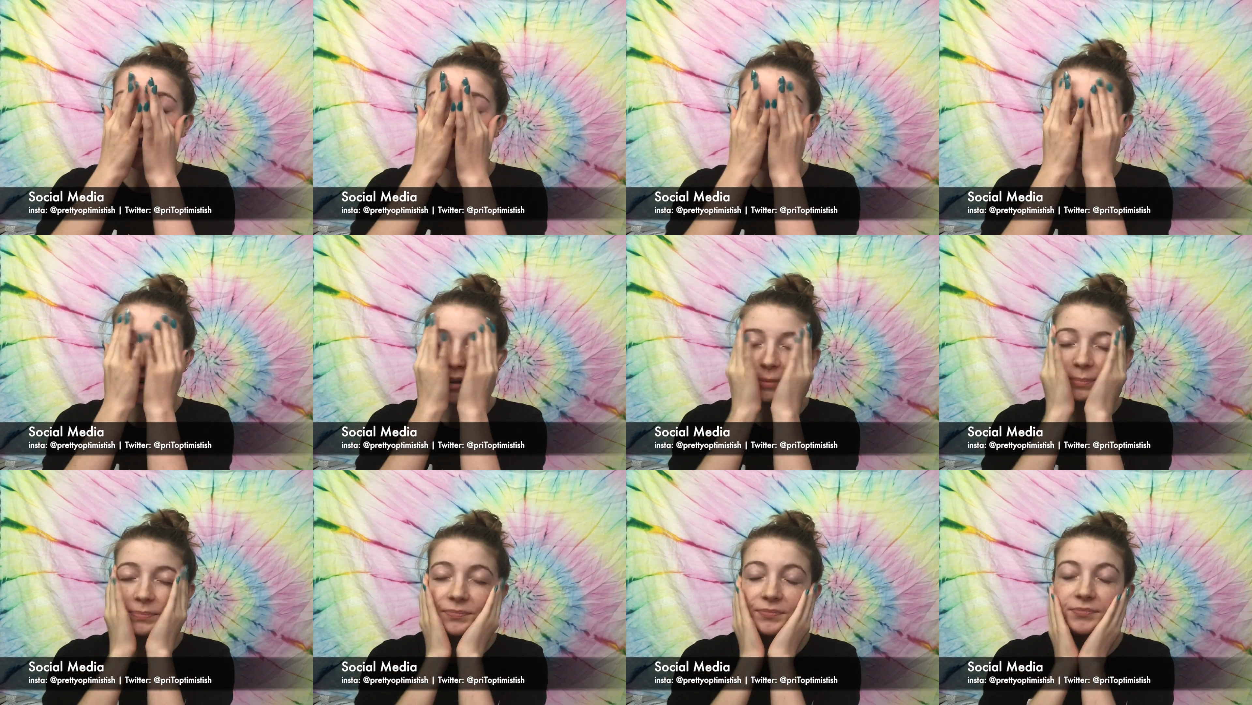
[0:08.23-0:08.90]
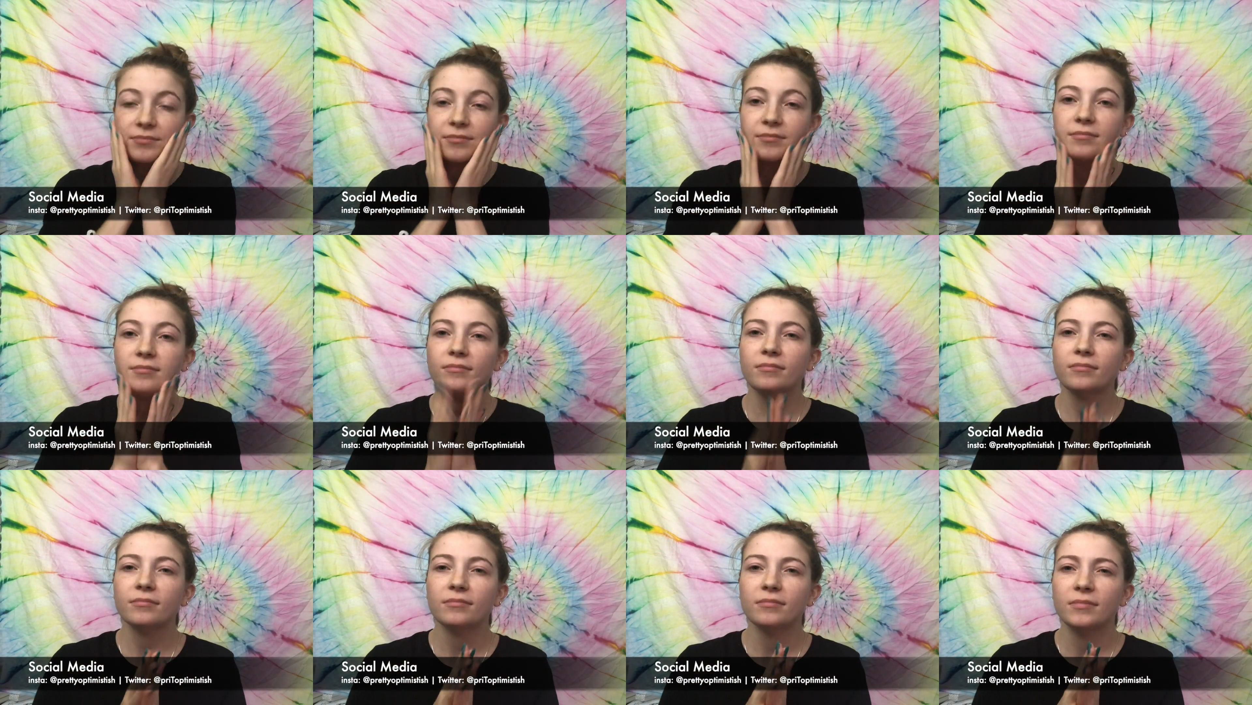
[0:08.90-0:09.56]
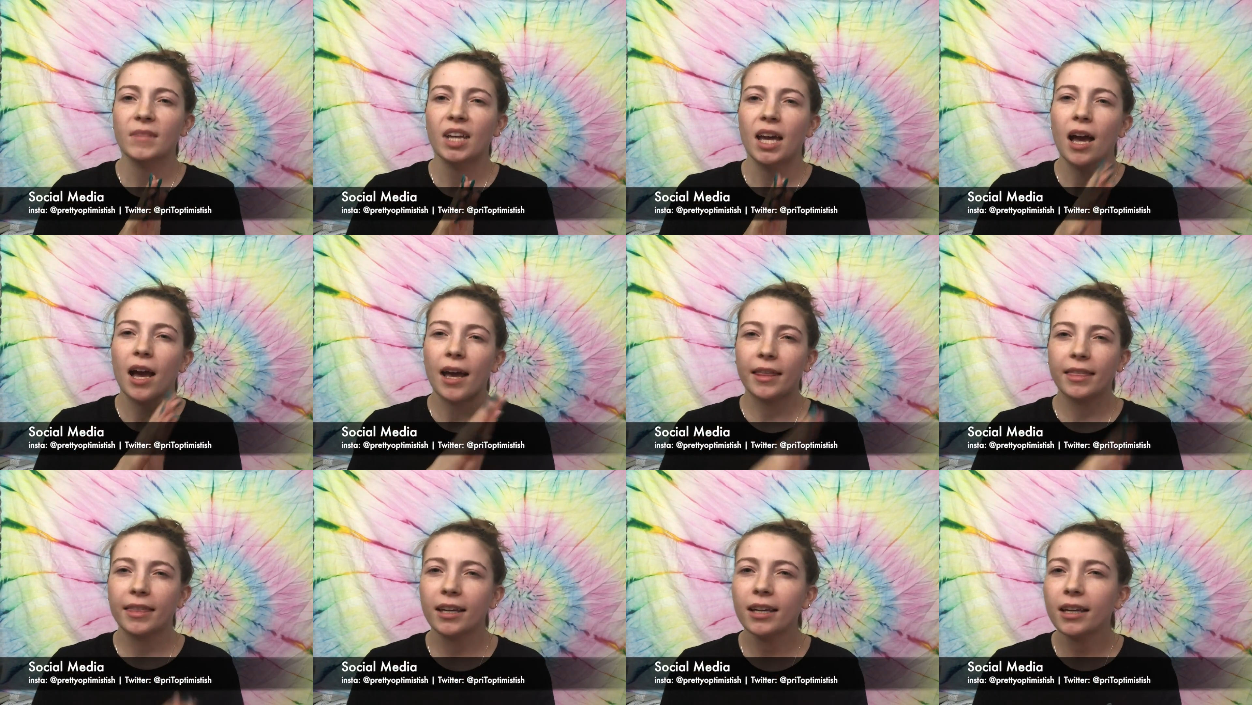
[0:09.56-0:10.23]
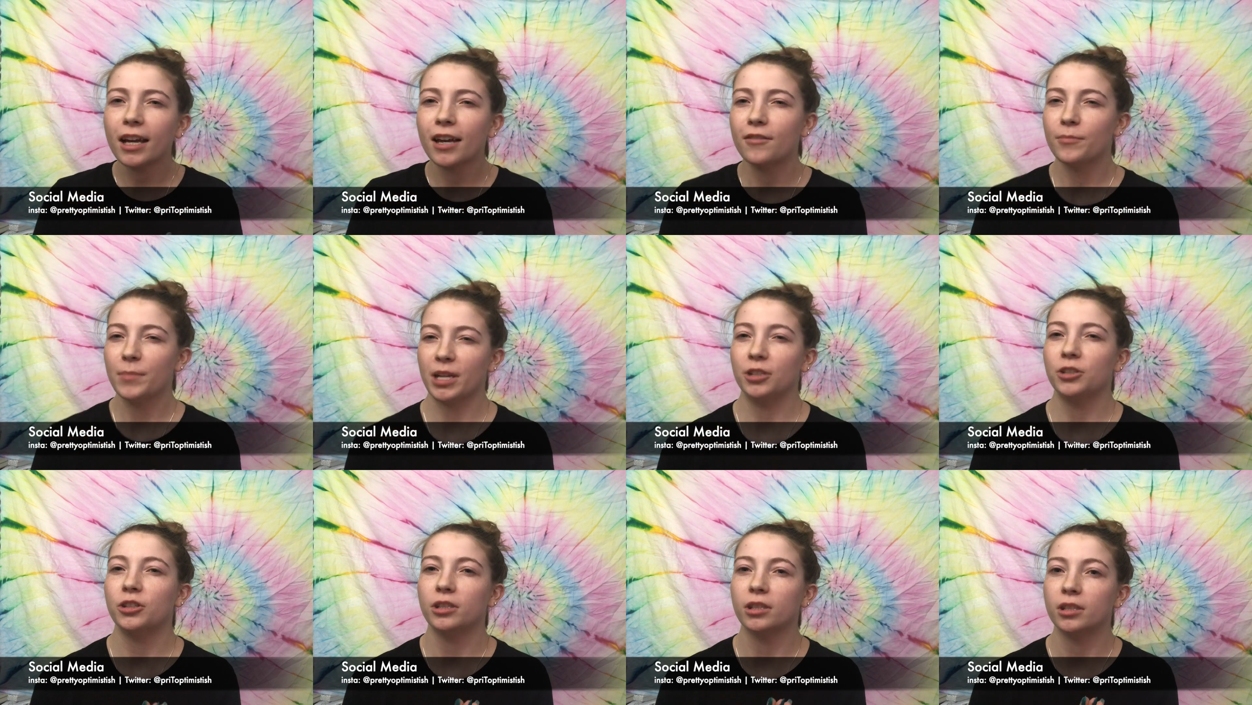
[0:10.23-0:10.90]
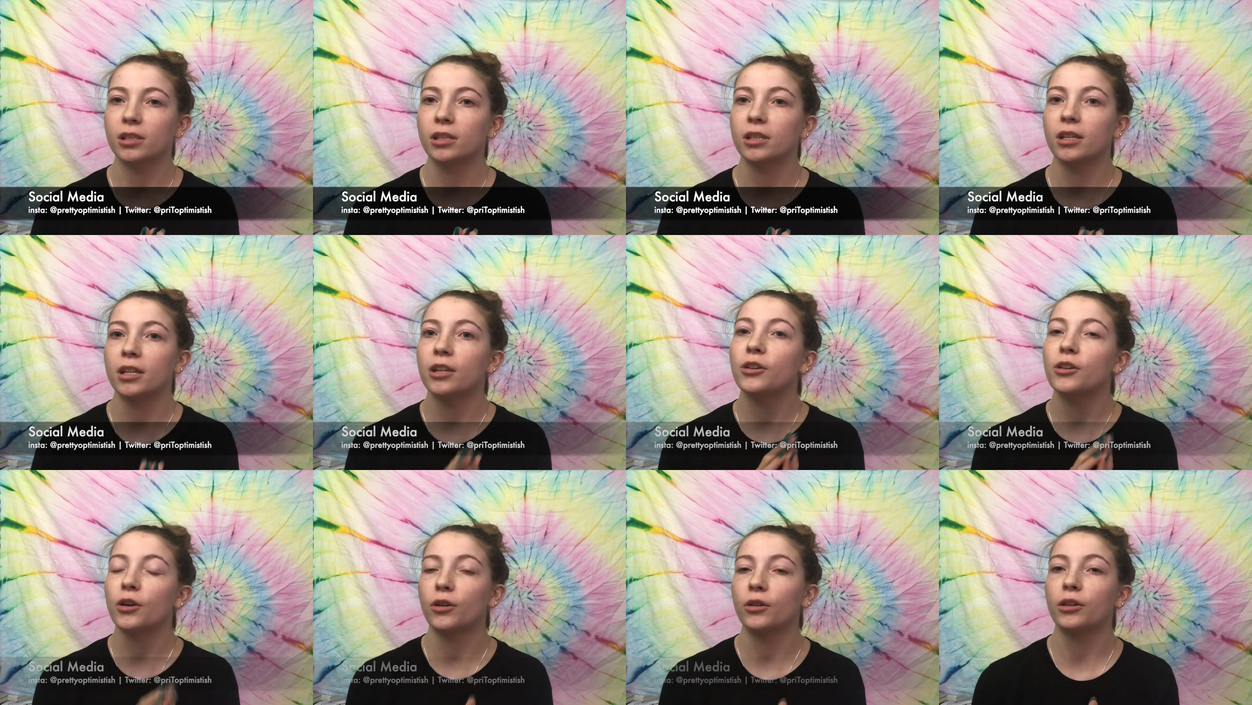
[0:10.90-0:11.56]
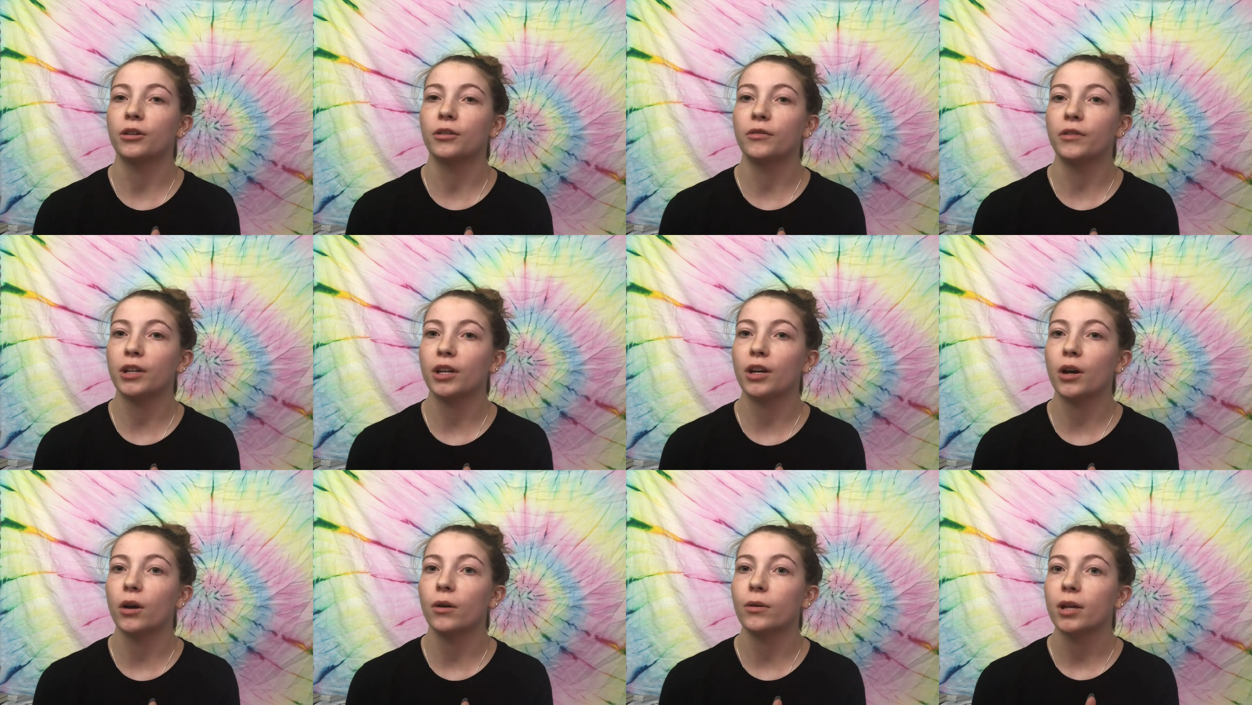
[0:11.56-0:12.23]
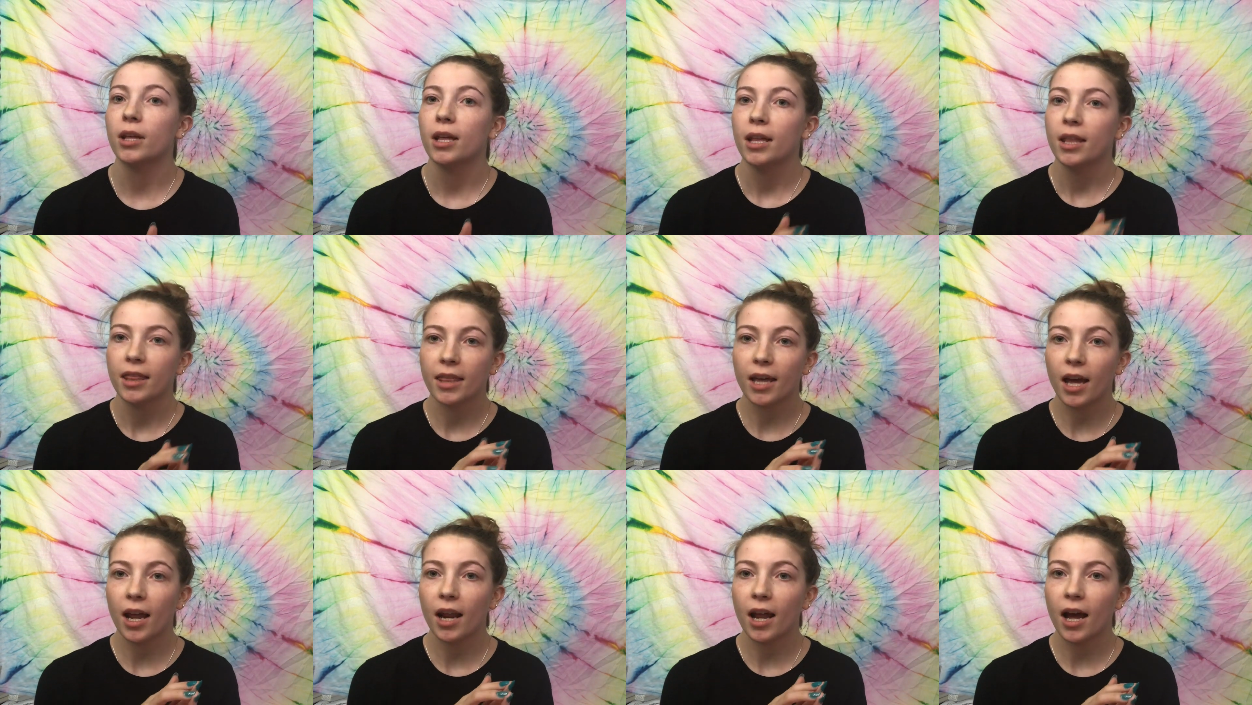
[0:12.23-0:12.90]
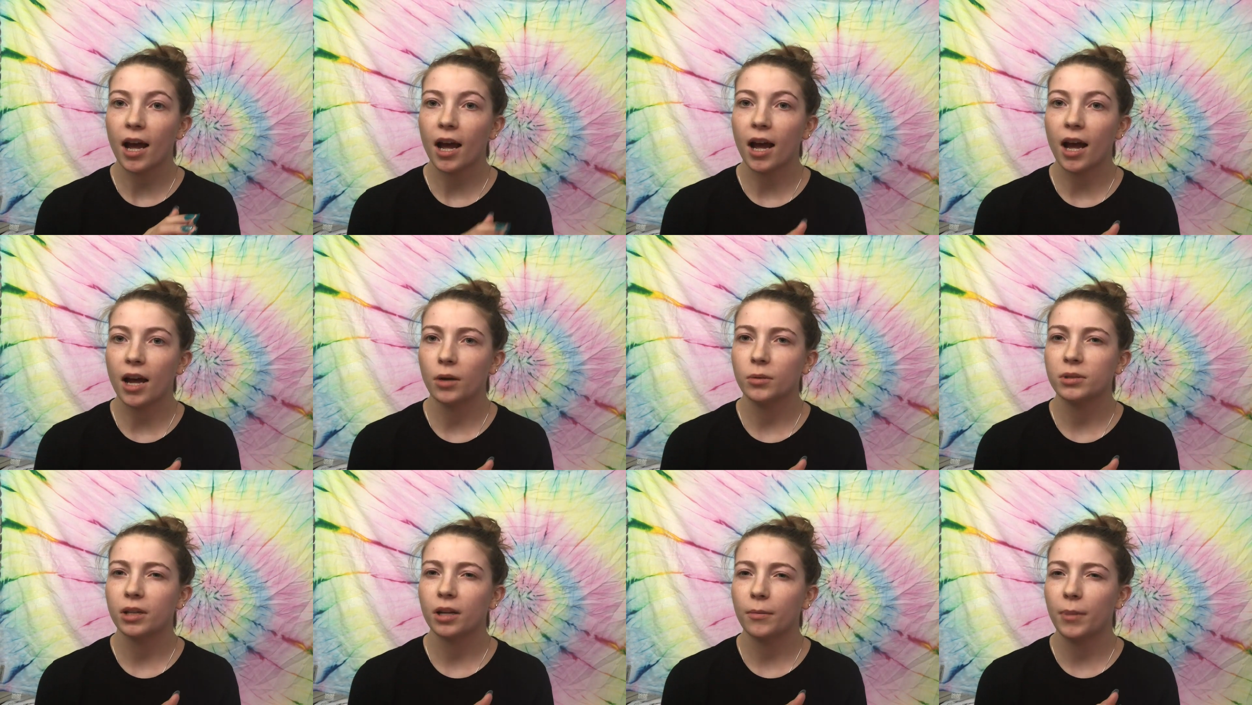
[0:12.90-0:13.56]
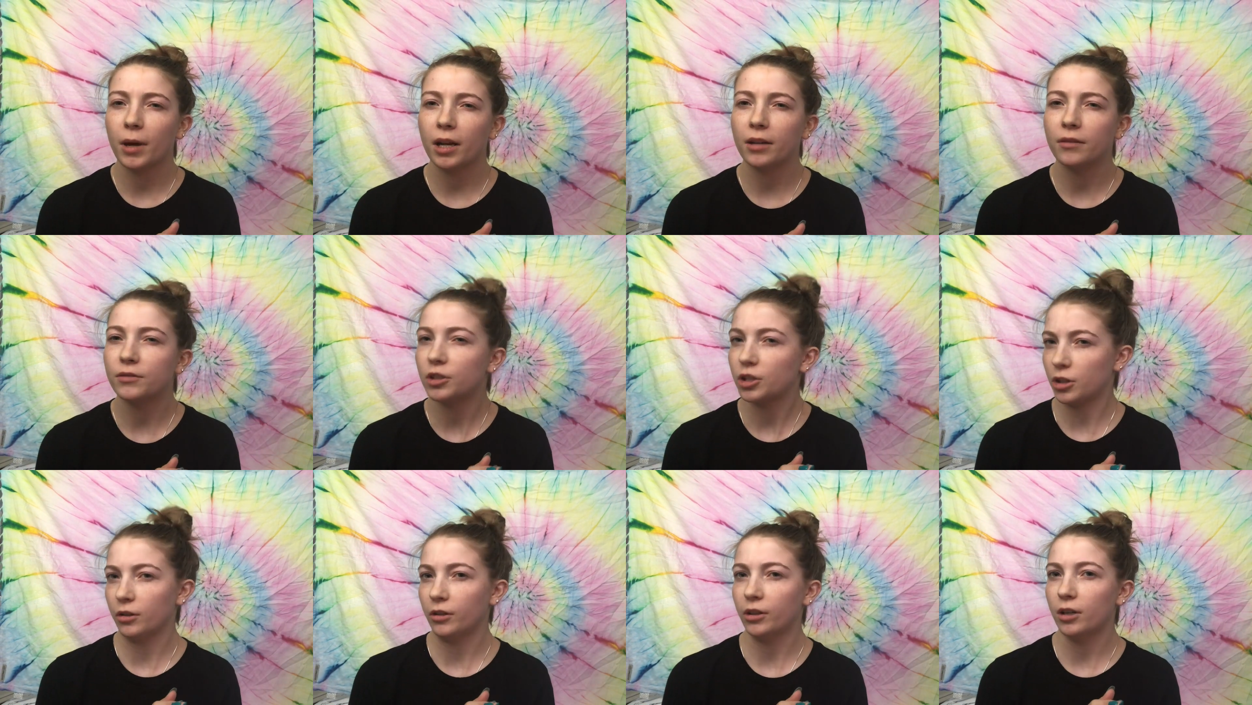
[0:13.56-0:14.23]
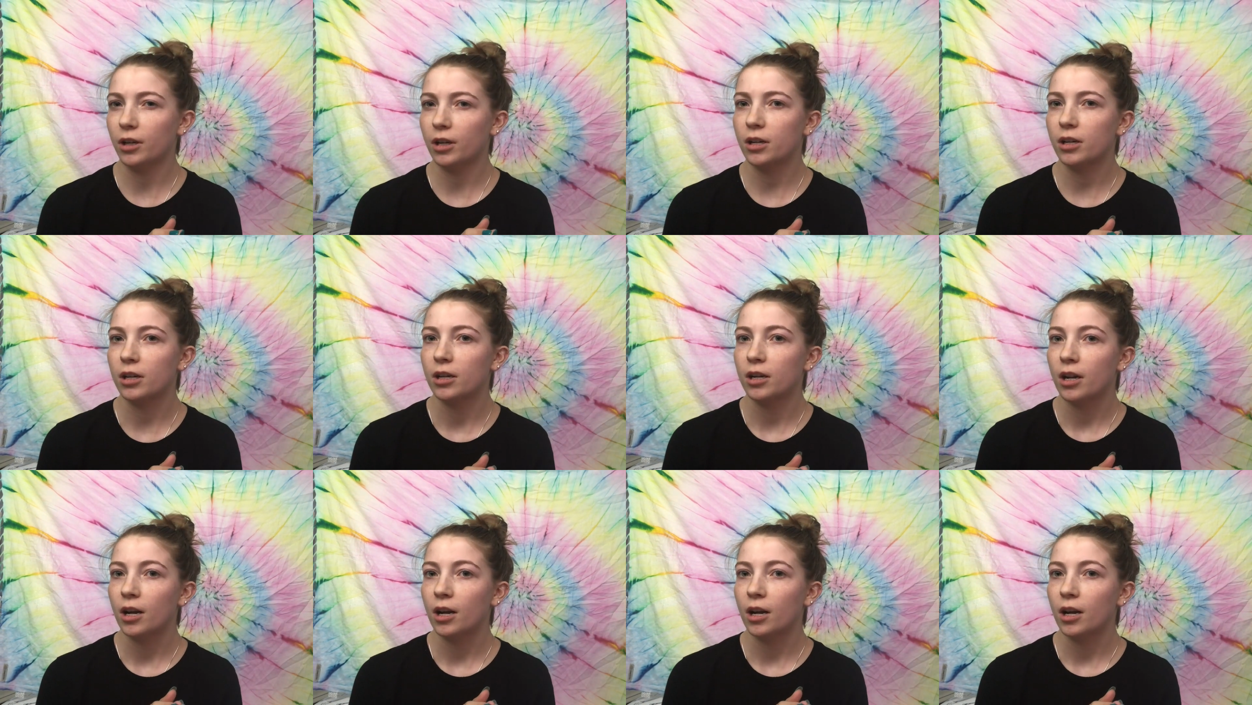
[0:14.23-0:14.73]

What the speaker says: I think I mentioned in an earlier video that I was a competitive cheerleader.